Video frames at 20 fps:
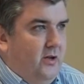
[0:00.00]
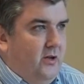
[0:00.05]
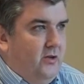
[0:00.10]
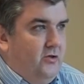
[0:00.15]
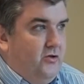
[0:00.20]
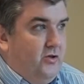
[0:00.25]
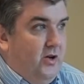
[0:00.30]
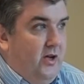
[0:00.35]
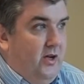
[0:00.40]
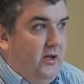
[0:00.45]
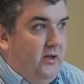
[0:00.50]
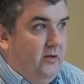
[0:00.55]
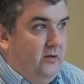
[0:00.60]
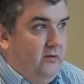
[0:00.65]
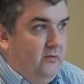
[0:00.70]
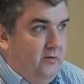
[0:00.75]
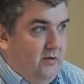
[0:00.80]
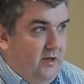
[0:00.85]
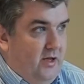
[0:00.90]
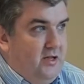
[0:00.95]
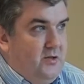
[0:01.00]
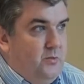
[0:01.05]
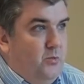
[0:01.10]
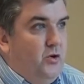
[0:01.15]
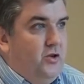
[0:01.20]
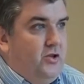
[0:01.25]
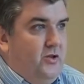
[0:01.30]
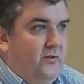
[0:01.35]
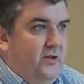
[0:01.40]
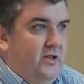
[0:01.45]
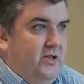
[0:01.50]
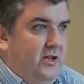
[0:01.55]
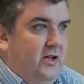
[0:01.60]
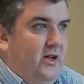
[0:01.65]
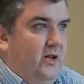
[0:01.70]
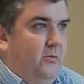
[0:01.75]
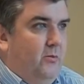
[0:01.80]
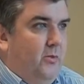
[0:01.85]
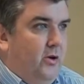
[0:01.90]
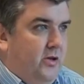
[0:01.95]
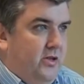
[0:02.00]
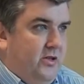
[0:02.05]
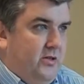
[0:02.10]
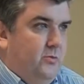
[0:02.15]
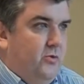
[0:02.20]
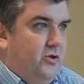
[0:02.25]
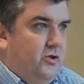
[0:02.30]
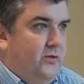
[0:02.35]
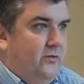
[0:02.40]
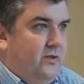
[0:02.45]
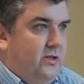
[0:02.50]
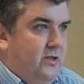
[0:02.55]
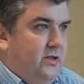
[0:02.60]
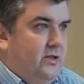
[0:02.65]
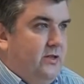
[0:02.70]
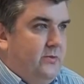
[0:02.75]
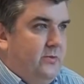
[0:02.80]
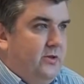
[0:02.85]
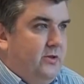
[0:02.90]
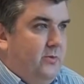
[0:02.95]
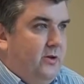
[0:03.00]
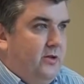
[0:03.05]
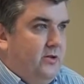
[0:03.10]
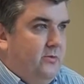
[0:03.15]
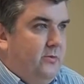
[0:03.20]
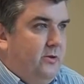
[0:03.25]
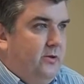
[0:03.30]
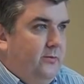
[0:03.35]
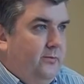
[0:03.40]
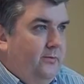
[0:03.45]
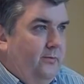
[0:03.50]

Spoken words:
train as much of the team on as much of the system as possible.